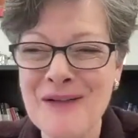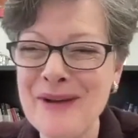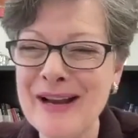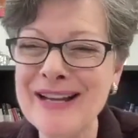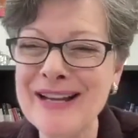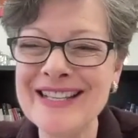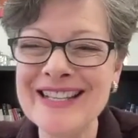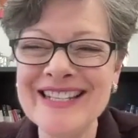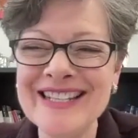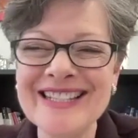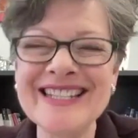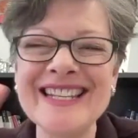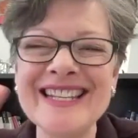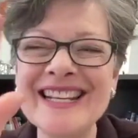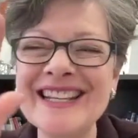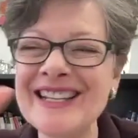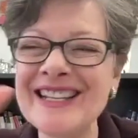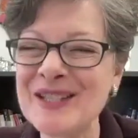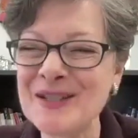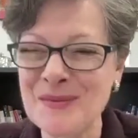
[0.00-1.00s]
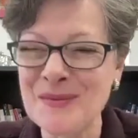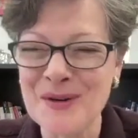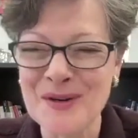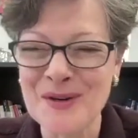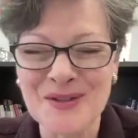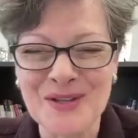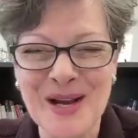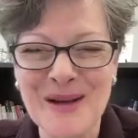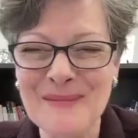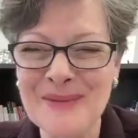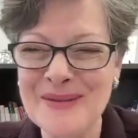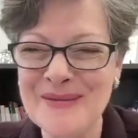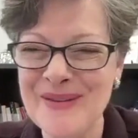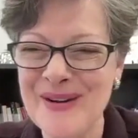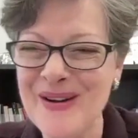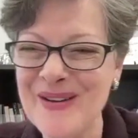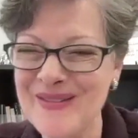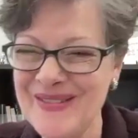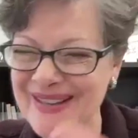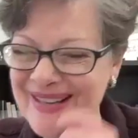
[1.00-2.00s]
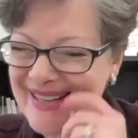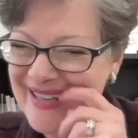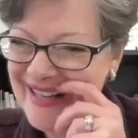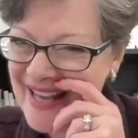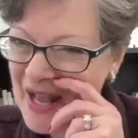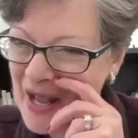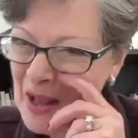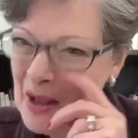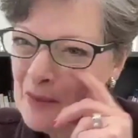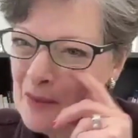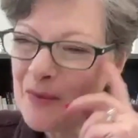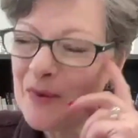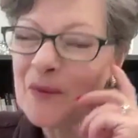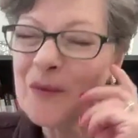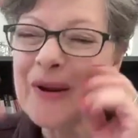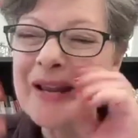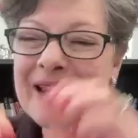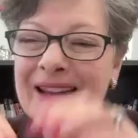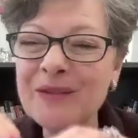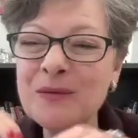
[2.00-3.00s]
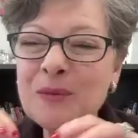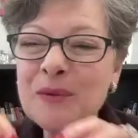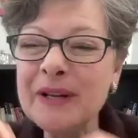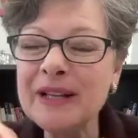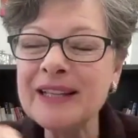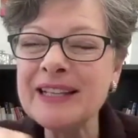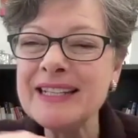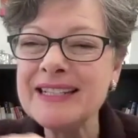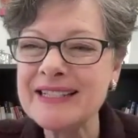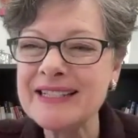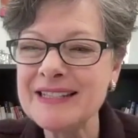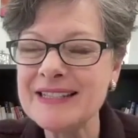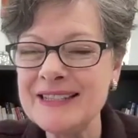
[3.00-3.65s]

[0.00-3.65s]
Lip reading: I can see this workshop evolving, where we could really